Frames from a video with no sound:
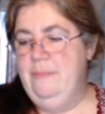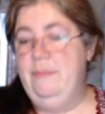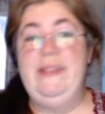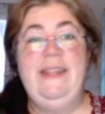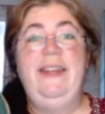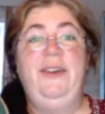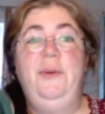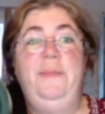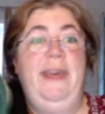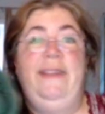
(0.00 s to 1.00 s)
But then I go
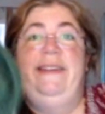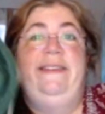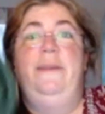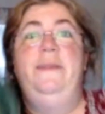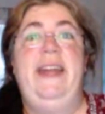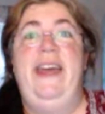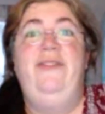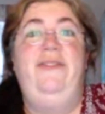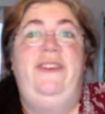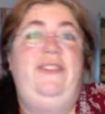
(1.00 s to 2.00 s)
and pick things up that I
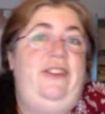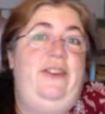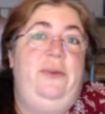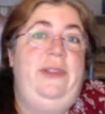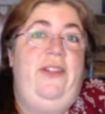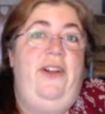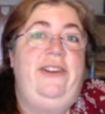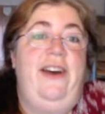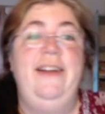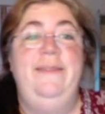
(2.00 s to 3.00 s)
haven't finished in a really long
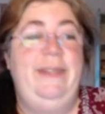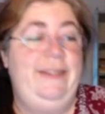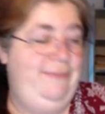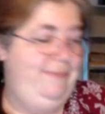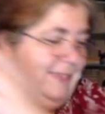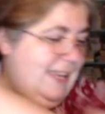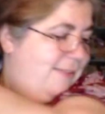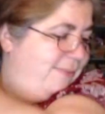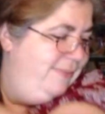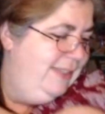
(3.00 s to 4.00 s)
time, and yeah.
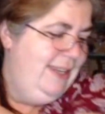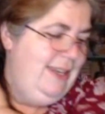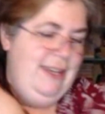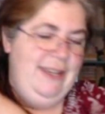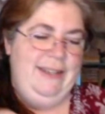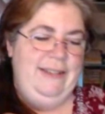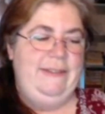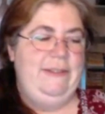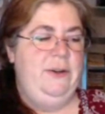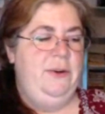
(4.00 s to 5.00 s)

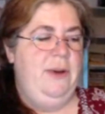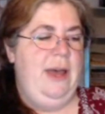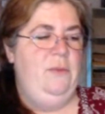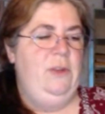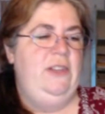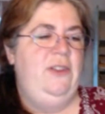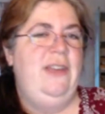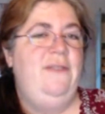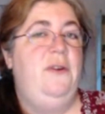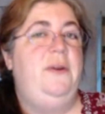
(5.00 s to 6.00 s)
So I'm really
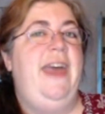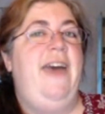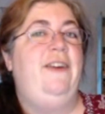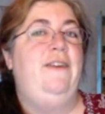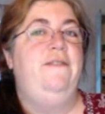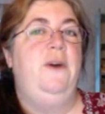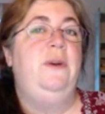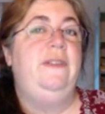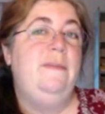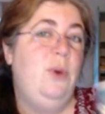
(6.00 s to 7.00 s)
looking forward to having a
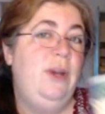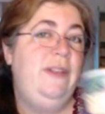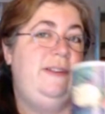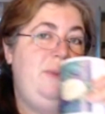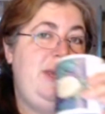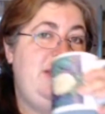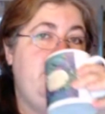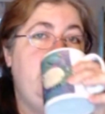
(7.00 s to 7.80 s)
photo at some point this week.